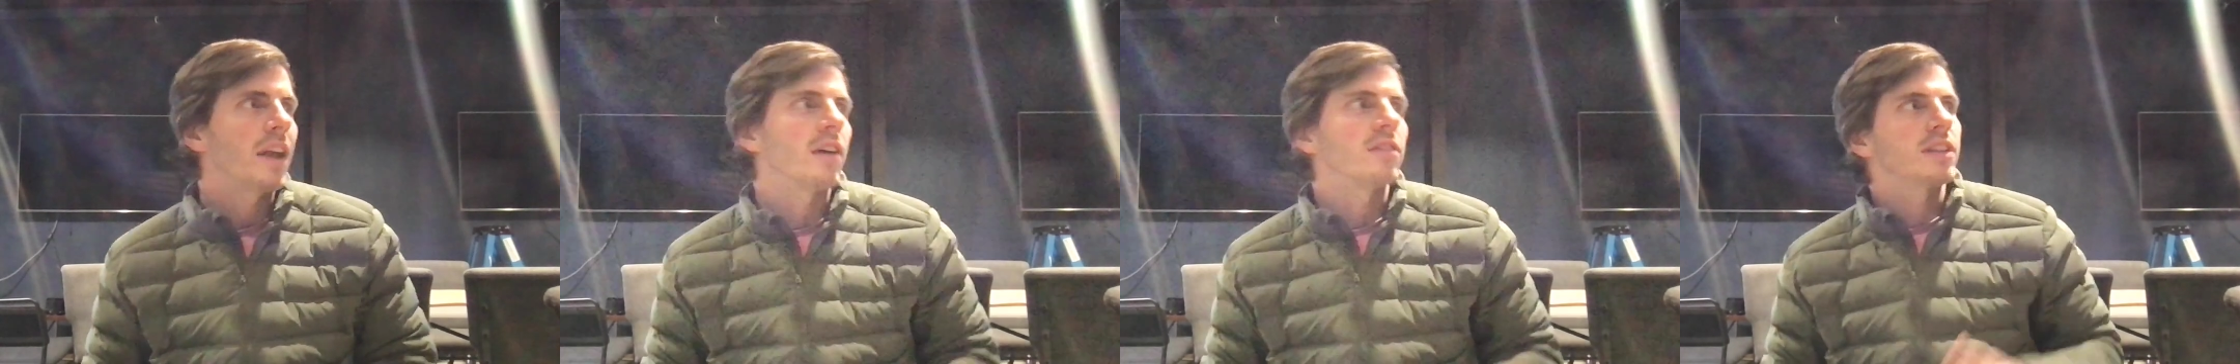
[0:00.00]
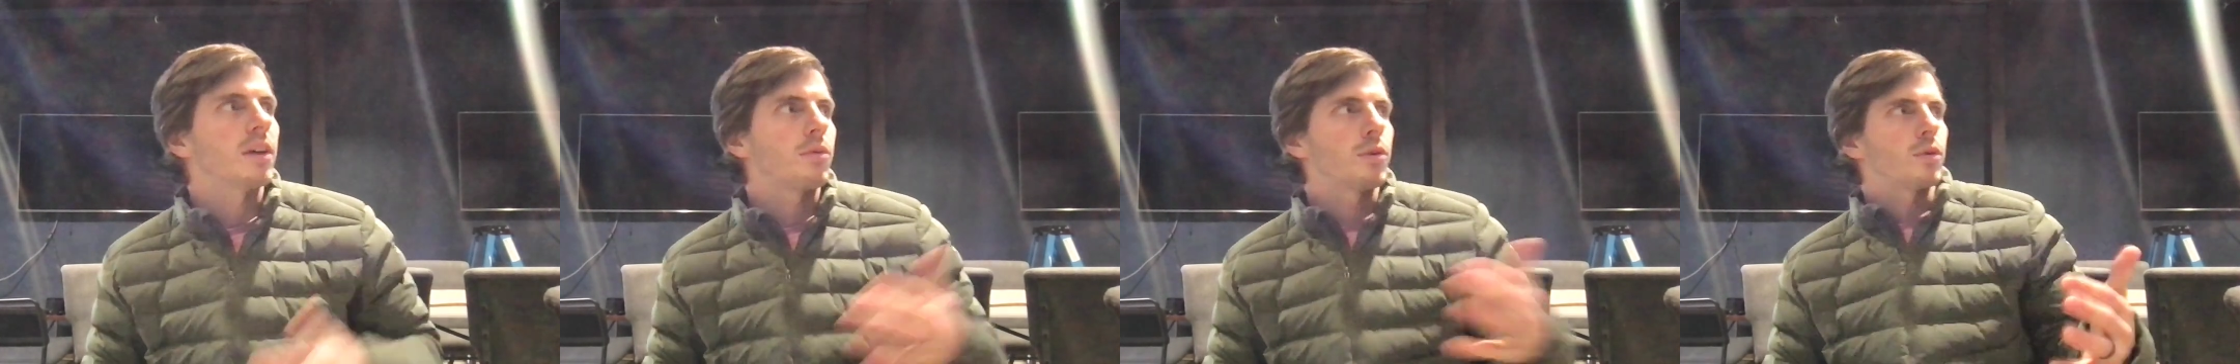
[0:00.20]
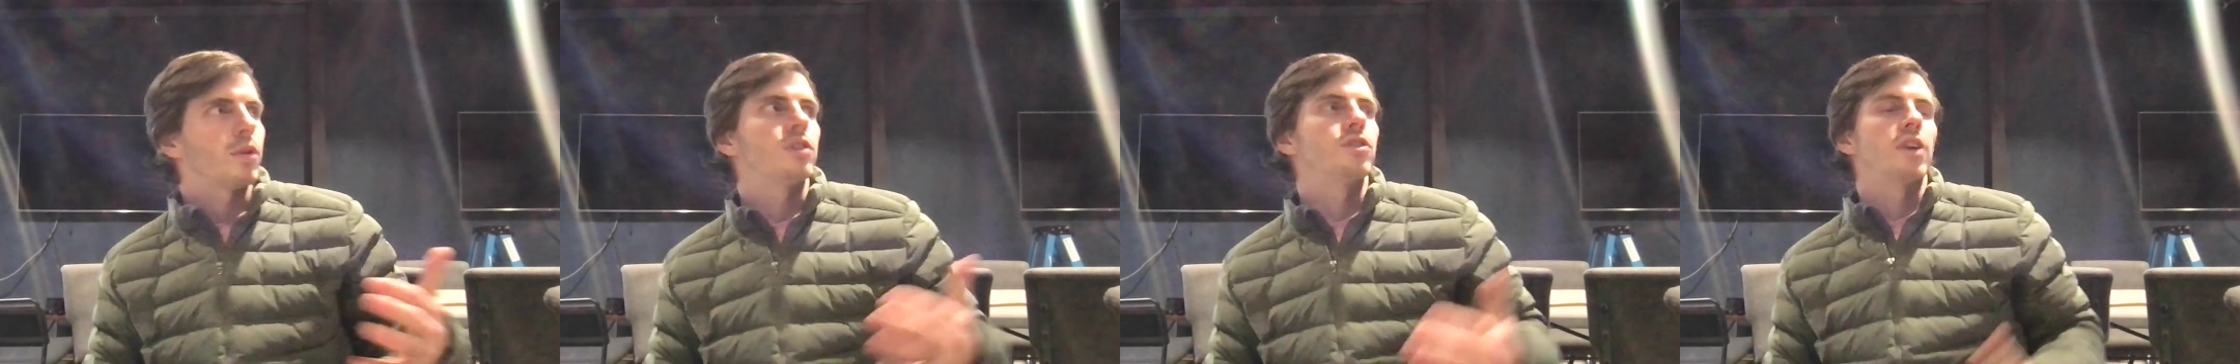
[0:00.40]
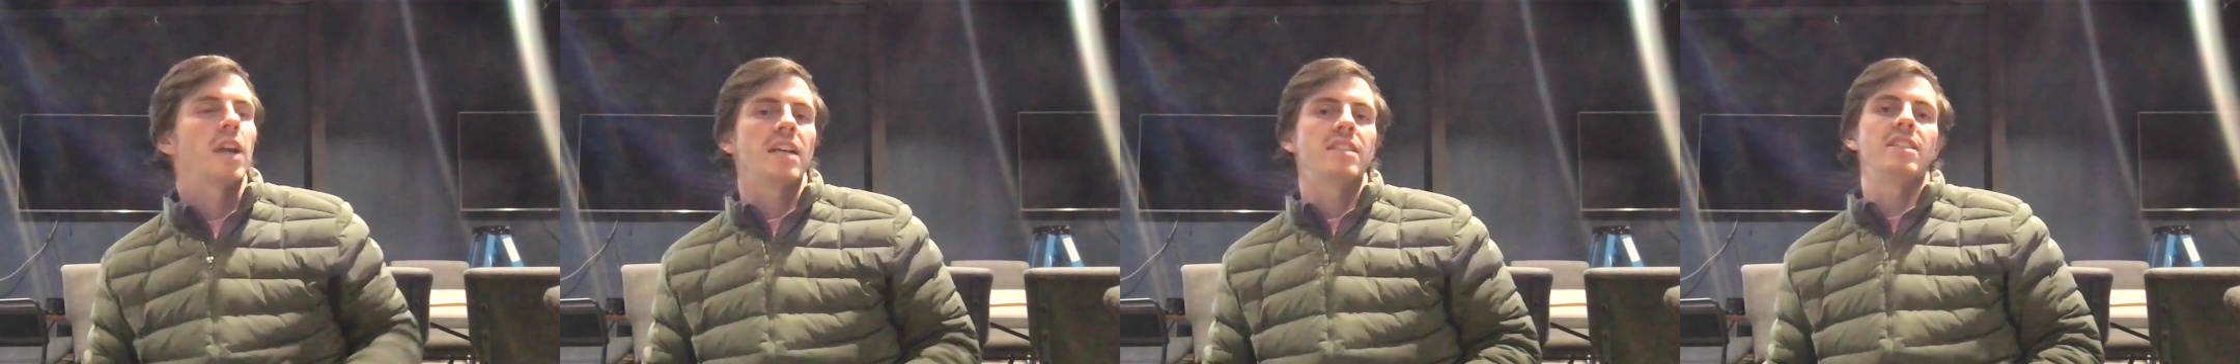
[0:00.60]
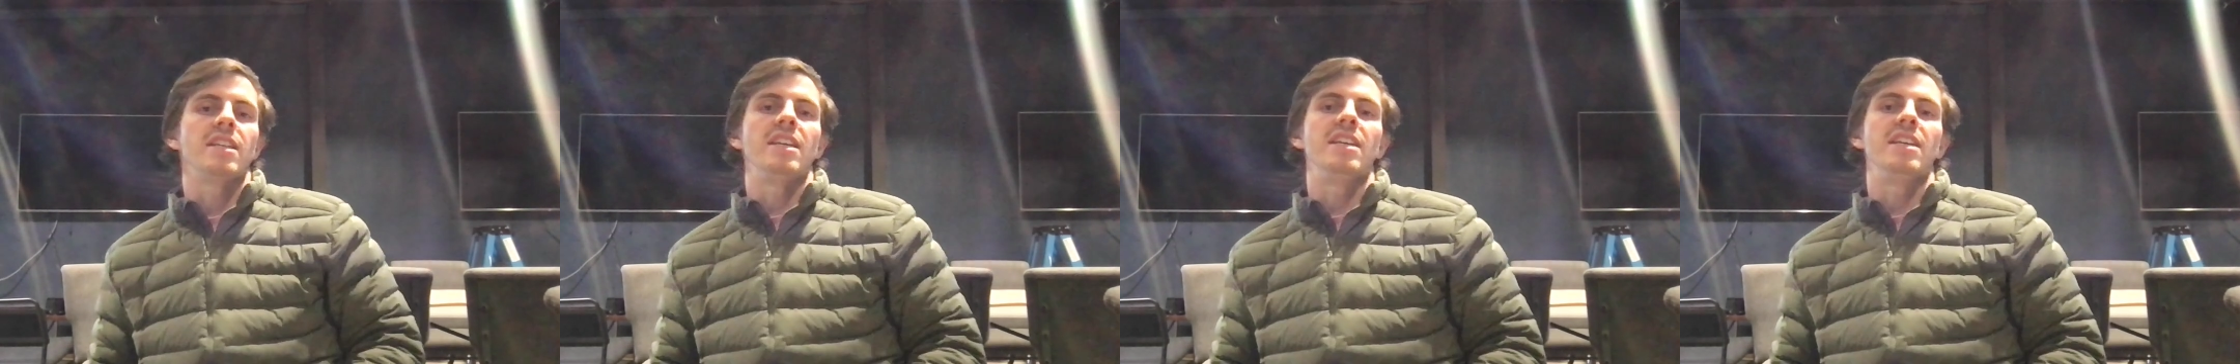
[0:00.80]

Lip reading: else I want to address